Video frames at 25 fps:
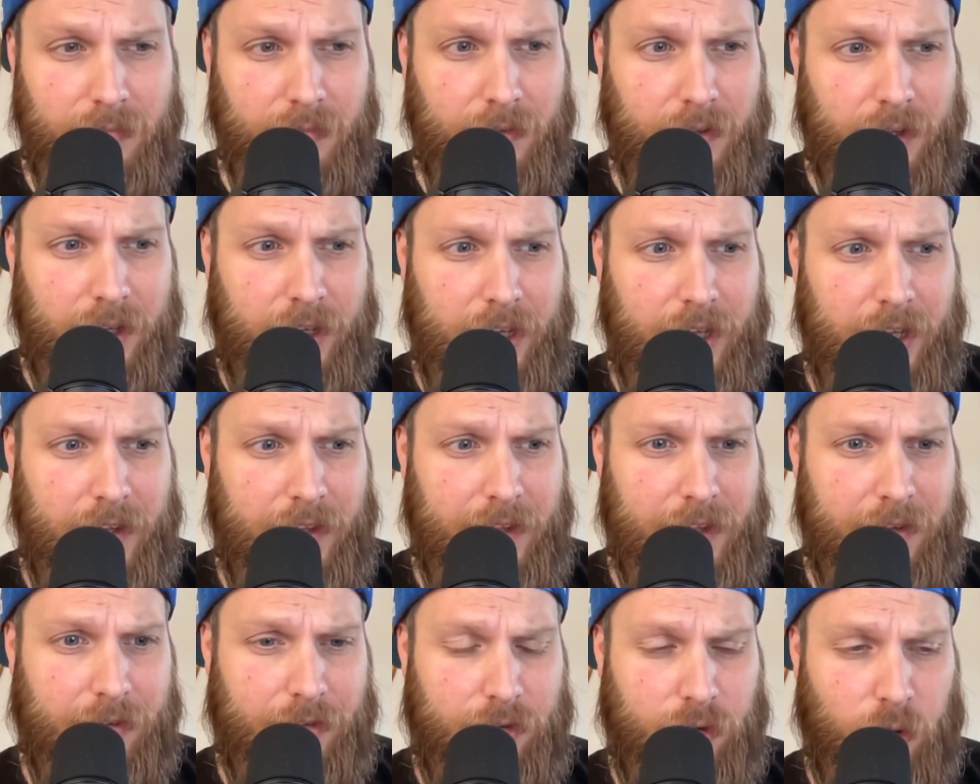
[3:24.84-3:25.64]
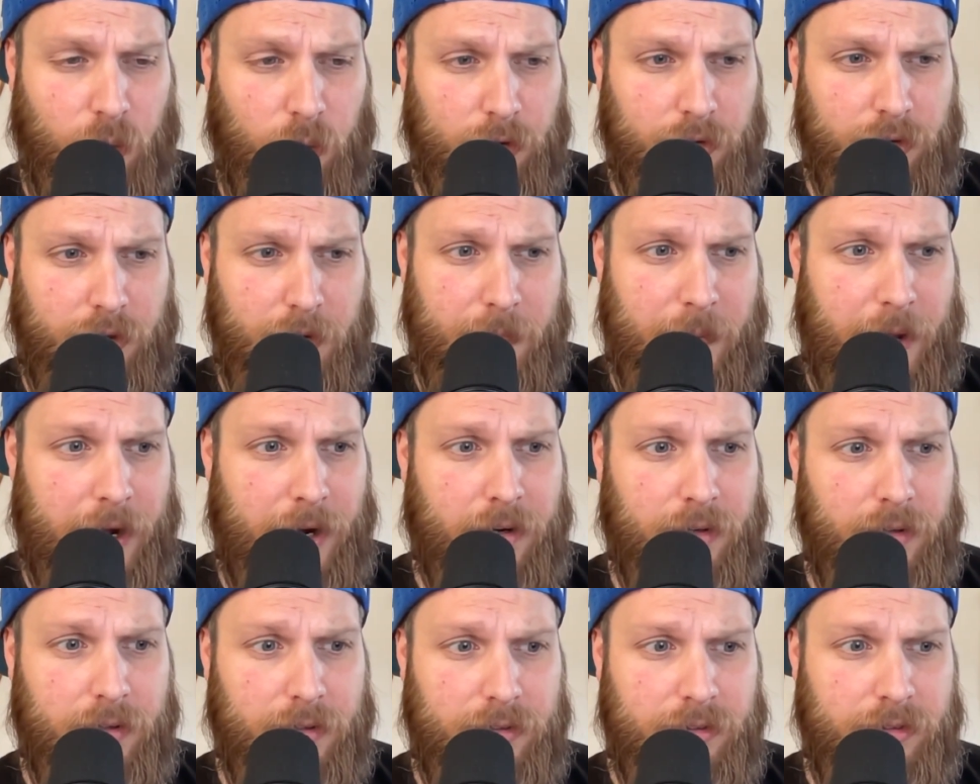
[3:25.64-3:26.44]
they source the
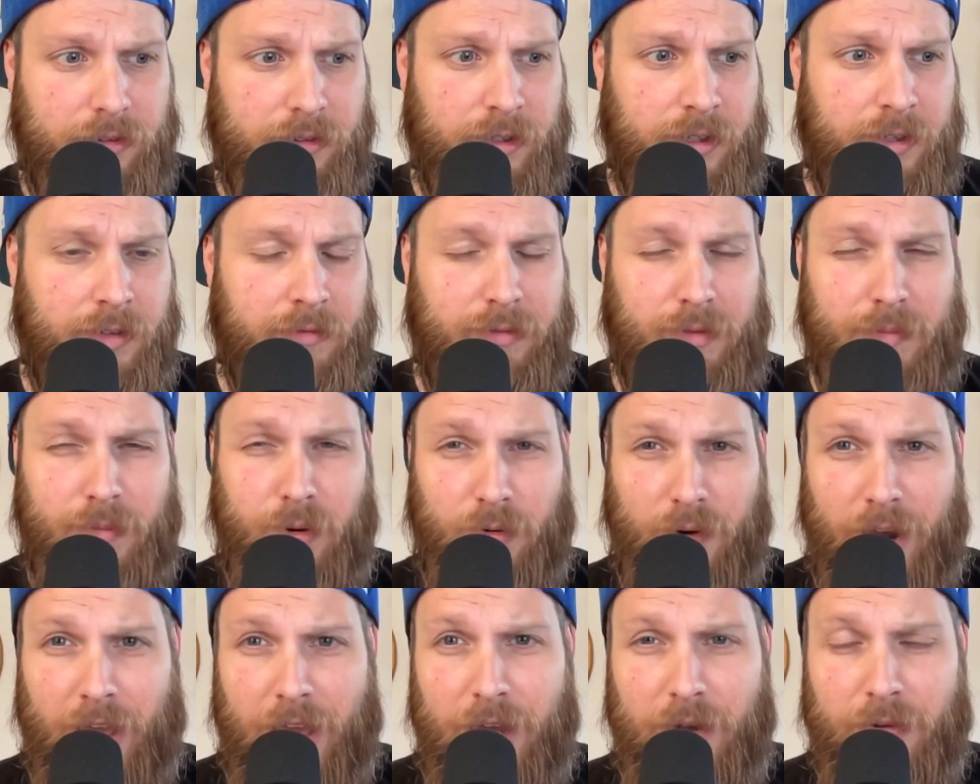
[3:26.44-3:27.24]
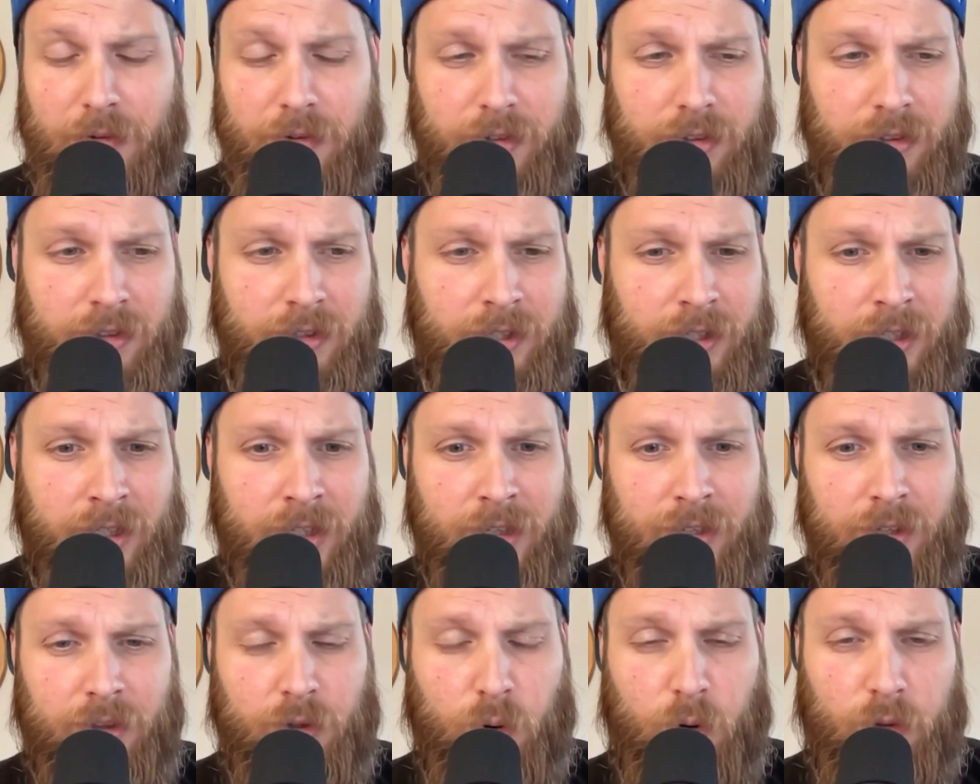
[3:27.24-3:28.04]
barrels from around
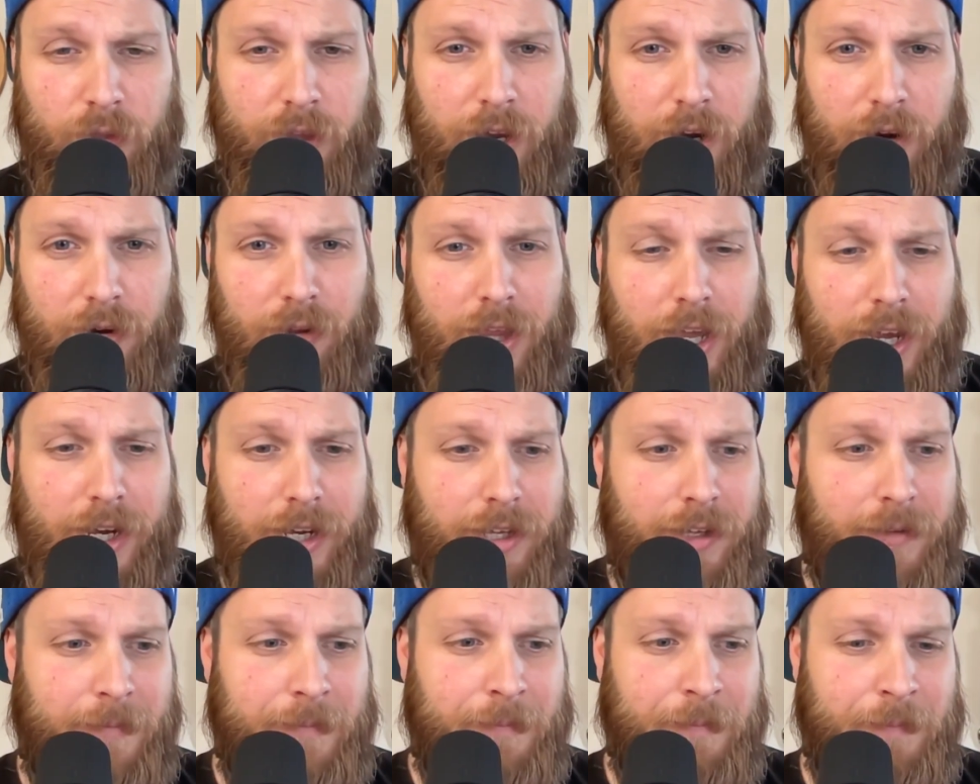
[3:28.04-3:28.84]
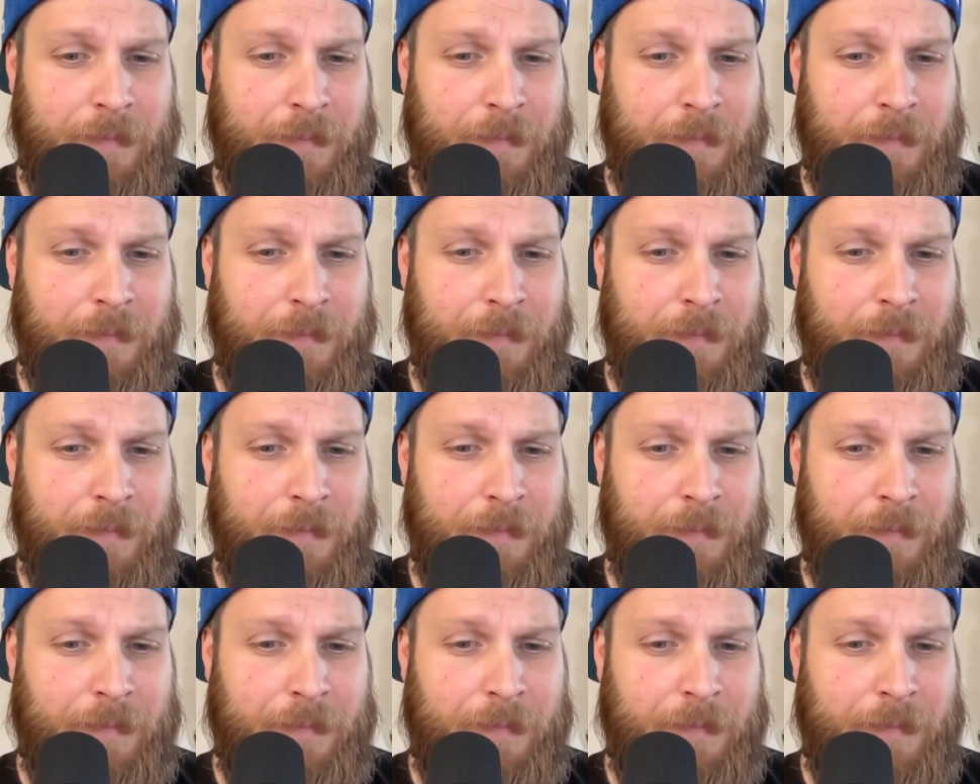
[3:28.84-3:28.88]
North Carolina.